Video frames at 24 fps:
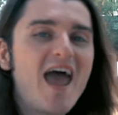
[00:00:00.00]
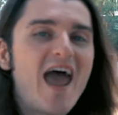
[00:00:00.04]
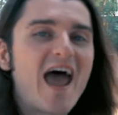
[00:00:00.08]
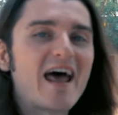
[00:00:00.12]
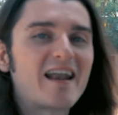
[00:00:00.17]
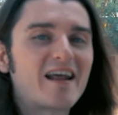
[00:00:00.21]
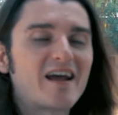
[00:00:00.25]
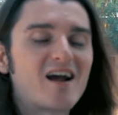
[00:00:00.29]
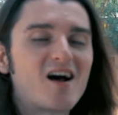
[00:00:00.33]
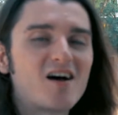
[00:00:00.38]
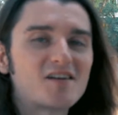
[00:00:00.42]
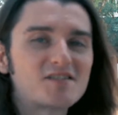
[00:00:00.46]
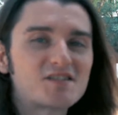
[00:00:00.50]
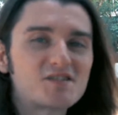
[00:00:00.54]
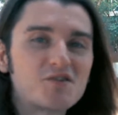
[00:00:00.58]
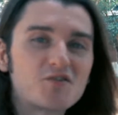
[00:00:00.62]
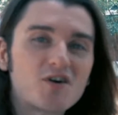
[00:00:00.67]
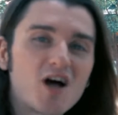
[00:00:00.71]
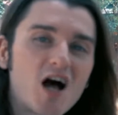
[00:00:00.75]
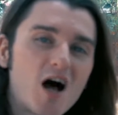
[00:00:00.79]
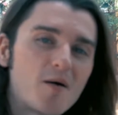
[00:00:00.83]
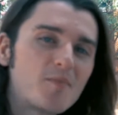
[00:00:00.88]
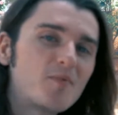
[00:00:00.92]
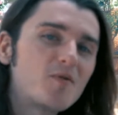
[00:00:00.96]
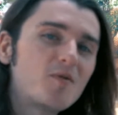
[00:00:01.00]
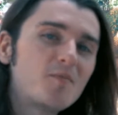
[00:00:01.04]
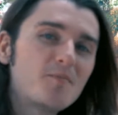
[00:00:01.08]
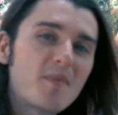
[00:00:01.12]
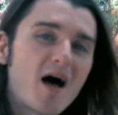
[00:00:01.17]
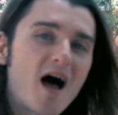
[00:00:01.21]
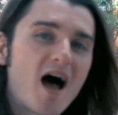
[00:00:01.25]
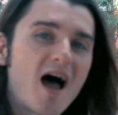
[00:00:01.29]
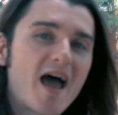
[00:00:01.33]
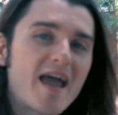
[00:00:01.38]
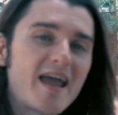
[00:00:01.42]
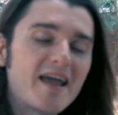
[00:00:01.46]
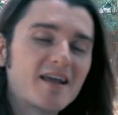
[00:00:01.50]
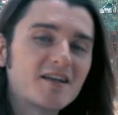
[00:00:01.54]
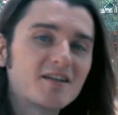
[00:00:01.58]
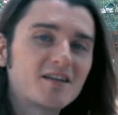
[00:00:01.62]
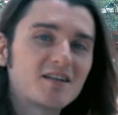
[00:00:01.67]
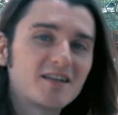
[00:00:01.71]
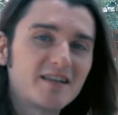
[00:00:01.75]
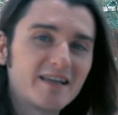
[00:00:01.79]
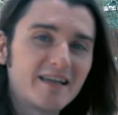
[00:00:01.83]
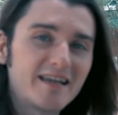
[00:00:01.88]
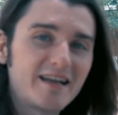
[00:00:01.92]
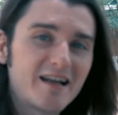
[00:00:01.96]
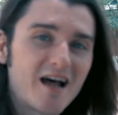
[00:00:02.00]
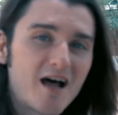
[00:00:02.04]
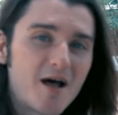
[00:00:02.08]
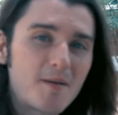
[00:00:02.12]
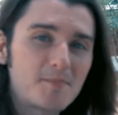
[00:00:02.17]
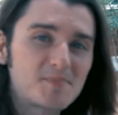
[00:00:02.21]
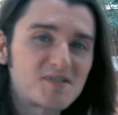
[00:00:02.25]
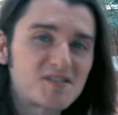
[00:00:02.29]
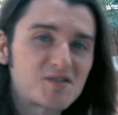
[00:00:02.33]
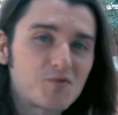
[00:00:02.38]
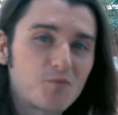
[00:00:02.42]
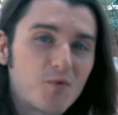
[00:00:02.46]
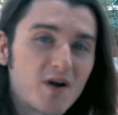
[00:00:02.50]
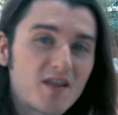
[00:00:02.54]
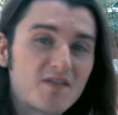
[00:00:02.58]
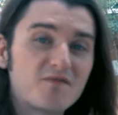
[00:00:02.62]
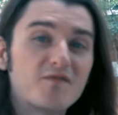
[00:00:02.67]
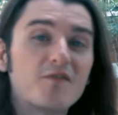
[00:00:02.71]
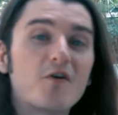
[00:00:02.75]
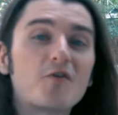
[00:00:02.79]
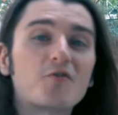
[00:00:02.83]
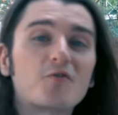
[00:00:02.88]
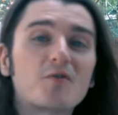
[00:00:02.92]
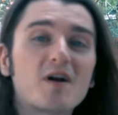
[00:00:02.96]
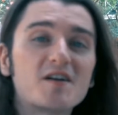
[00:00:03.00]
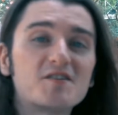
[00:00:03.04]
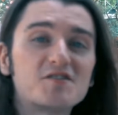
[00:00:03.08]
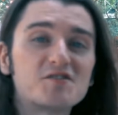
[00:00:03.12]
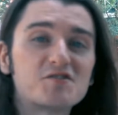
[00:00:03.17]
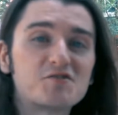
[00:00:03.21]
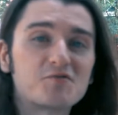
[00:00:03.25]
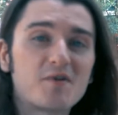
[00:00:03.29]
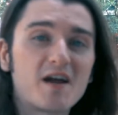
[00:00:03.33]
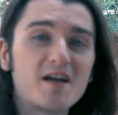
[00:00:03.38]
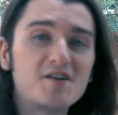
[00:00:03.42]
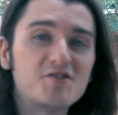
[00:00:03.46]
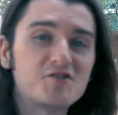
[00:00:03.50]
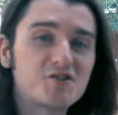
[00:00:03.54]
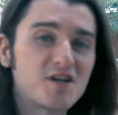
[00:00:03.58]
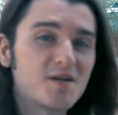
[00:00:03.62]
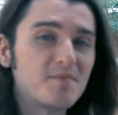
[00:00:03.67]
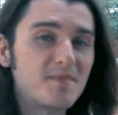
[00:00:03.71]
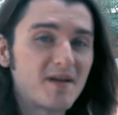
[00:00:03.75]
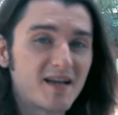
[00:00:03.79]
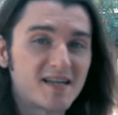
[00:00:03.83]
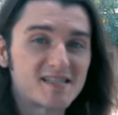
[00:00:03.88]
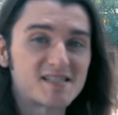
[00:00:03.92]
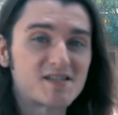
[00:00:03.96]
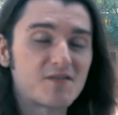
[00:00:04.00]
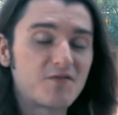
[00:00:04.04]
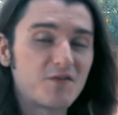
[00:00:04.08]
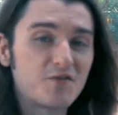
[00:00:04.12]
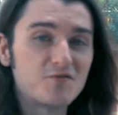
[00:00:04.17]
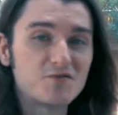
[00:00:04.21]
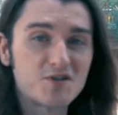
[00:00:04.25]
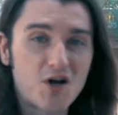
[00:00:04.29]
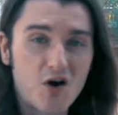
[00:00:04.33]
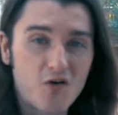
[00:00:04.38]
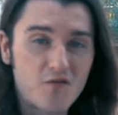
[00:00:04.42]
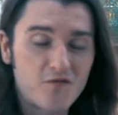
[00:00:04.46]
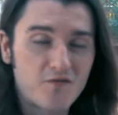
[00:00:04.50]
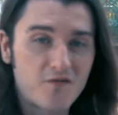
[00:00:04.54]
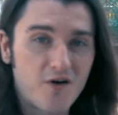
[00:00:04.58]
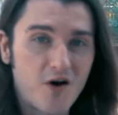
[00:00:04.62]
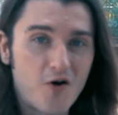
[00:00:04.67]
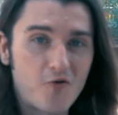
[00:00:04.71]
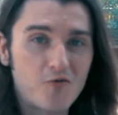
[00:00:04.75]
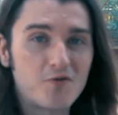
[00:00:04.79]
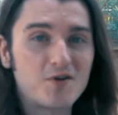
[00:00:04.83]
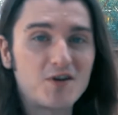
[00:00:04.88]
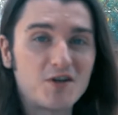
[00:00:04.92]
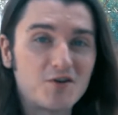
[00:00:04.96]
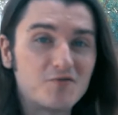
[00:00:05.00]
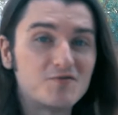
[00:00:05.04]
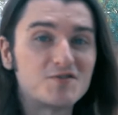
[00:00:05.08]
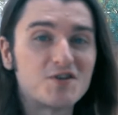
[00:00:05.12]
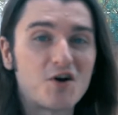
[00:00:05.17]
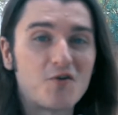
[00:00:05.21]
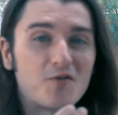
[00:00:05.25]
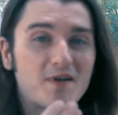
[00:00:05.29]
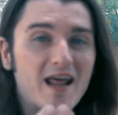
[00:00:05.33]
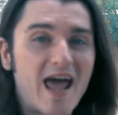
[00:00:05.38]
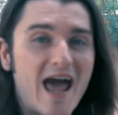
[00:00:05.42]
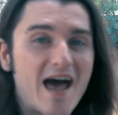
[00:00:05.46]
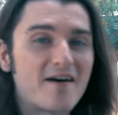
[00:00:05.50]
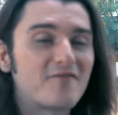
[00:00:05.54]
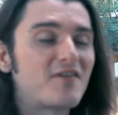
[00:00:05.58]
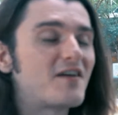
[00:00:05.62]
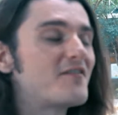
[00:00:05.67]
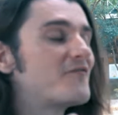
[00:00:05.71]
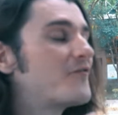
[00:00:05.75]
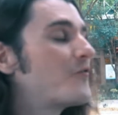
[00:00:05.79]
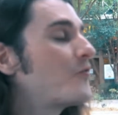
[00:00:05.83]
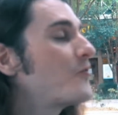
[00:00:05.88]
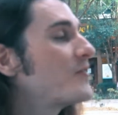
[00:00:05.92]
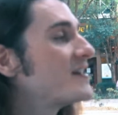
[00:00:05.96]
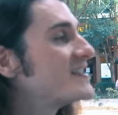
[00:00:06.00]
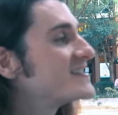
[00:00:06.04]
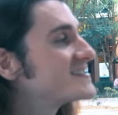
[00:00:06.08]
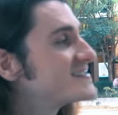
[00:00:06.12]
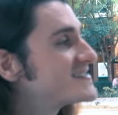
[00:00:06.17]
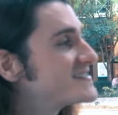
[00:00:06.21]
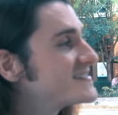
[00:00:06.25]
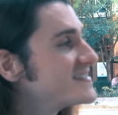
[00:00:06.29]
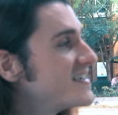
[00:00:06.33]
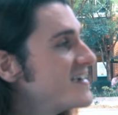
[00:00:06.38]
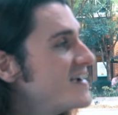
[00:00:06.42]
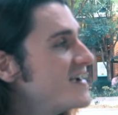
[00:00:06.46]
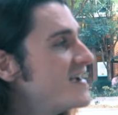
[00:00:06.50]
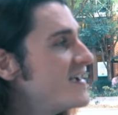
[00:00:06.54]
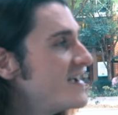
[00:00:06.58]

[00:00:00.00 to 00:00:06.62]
And I also couple my cleanups with voter registration, because if you don't vote, you don't have a voice.